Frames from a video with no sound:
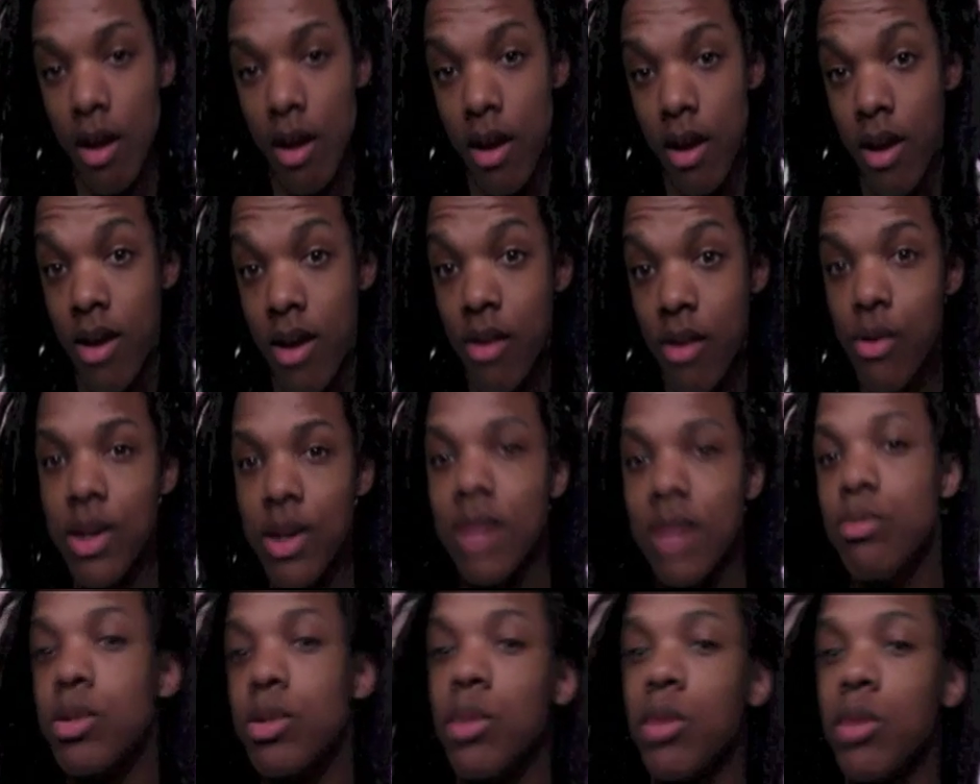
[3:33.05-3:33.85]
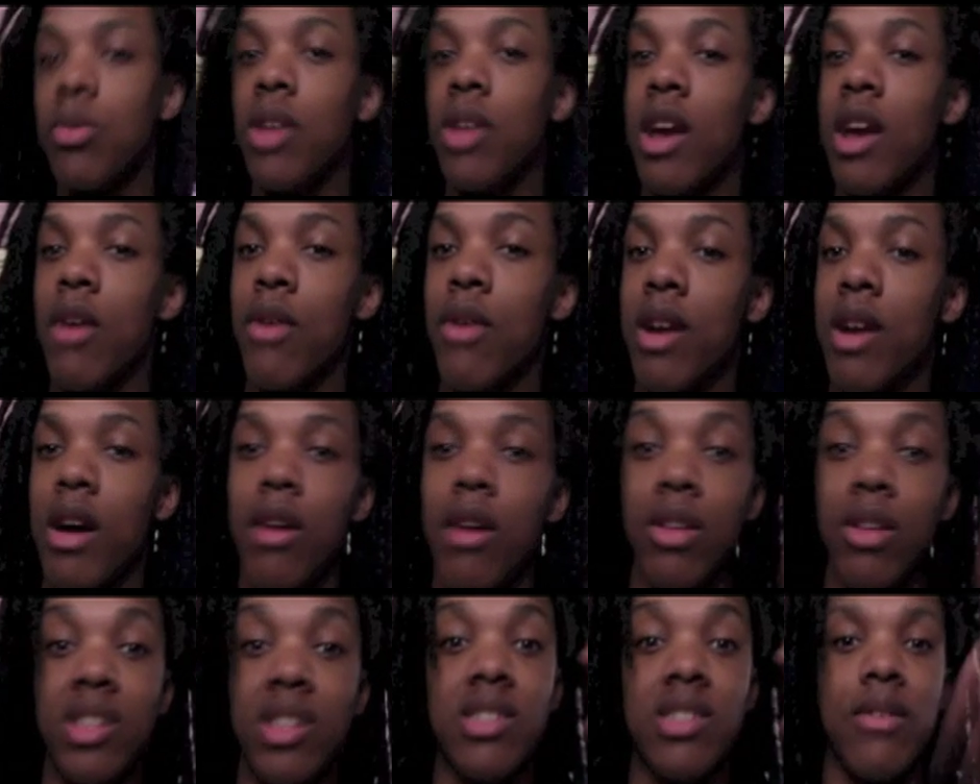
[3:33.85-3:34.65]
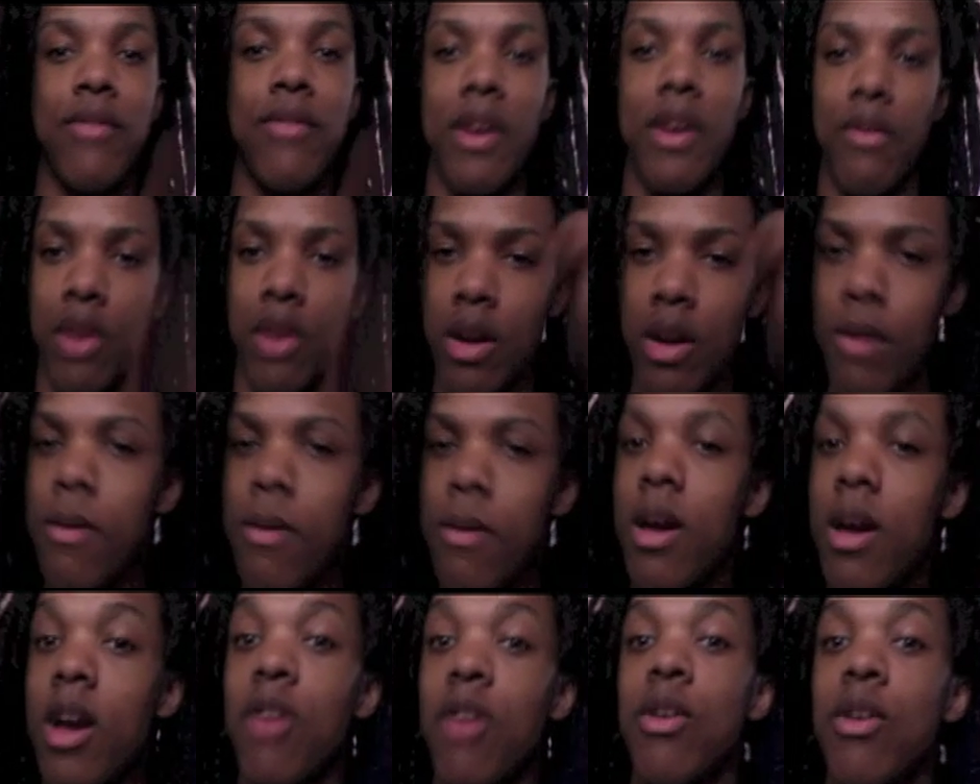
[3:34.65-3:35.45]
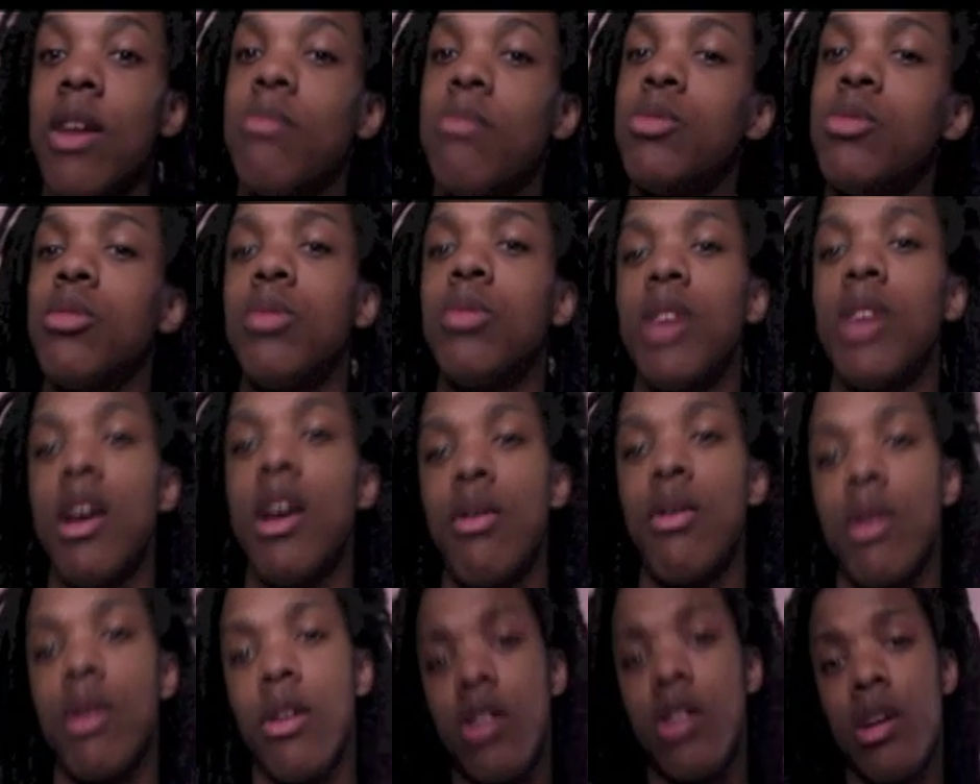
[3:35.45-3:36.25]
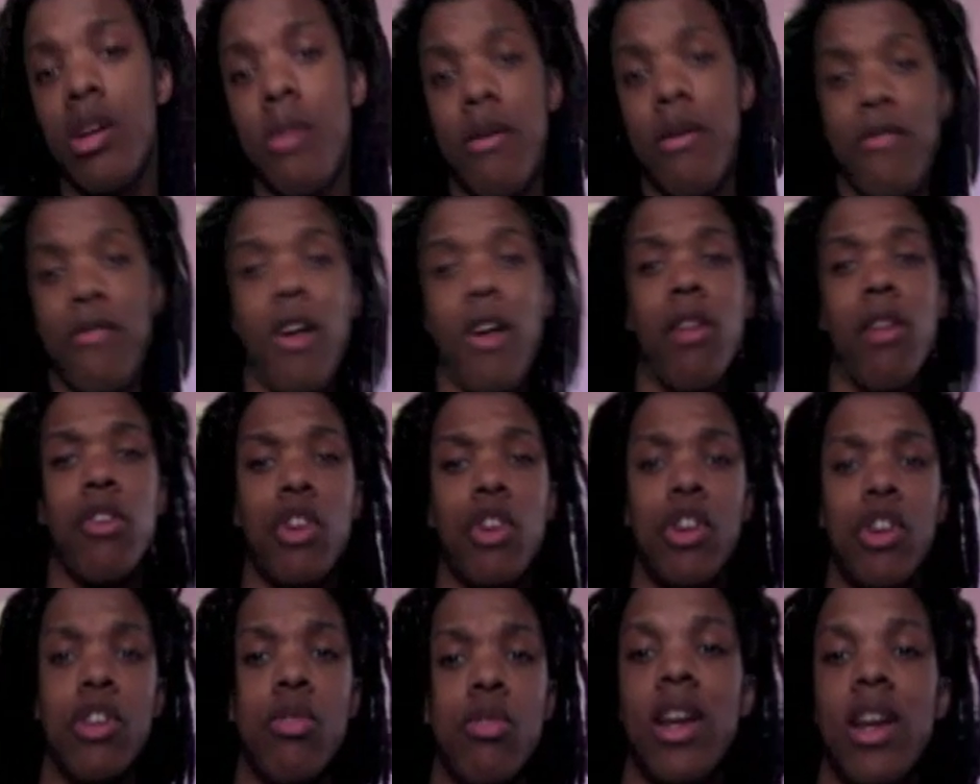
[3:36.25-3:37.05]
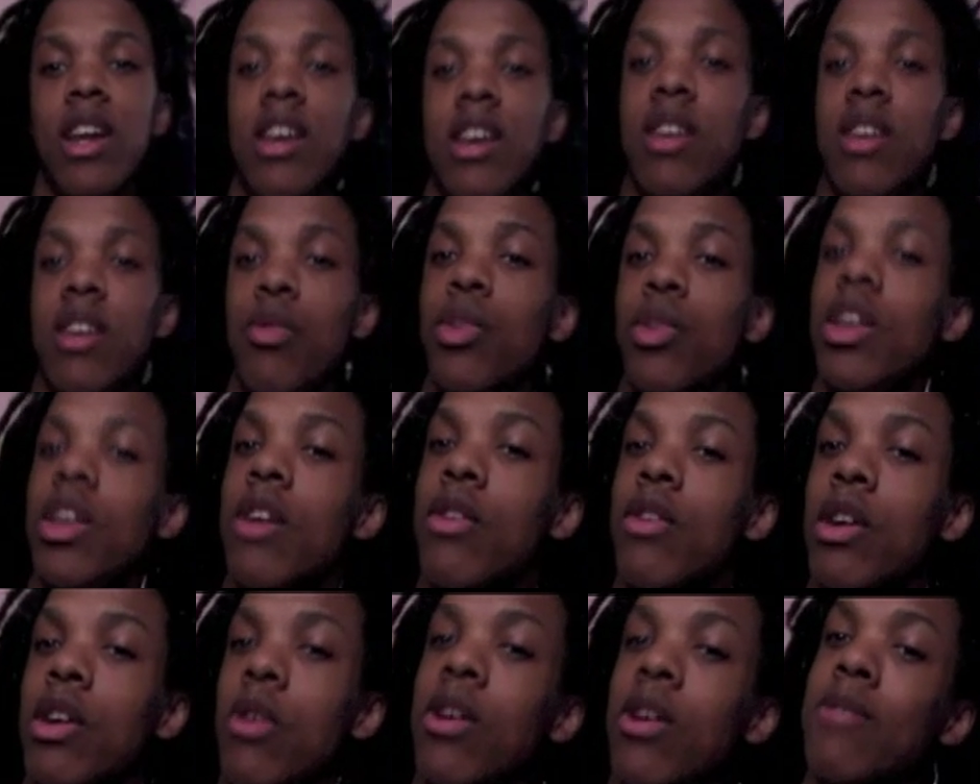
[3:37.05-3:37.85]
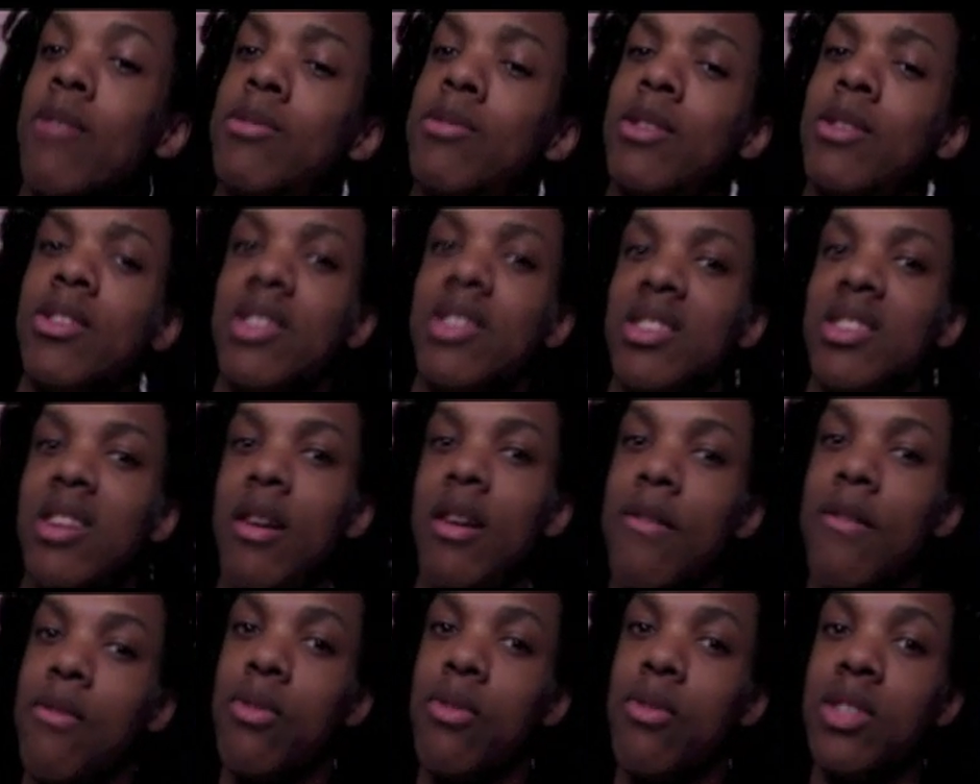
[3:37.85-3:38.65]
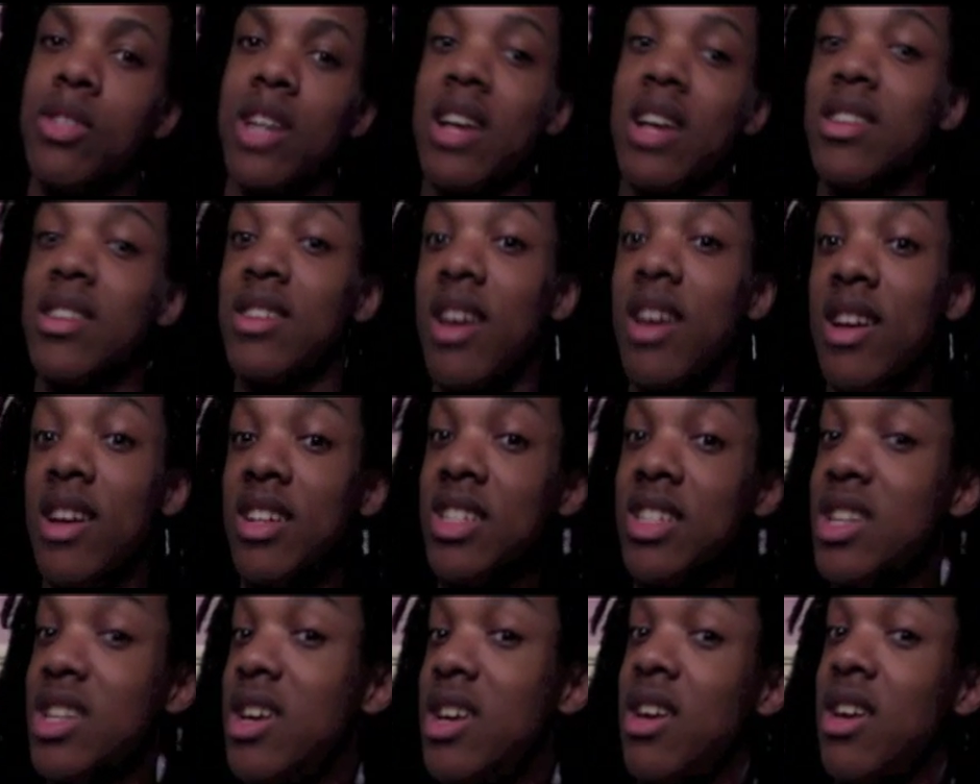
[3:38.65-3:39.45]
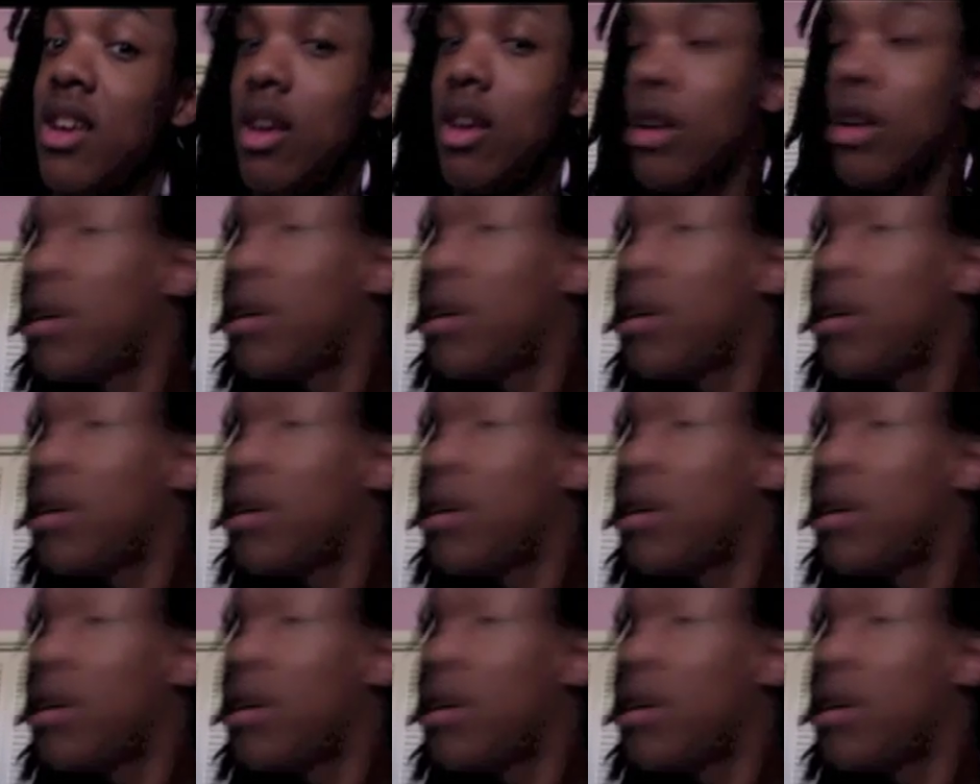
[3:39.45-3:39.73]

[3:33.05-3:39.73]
Great episode with Eric. Oh, this is a favorite. A great episode with Eric learning about fatherhood. Great ending with Eric going upstairs to study for his SAT.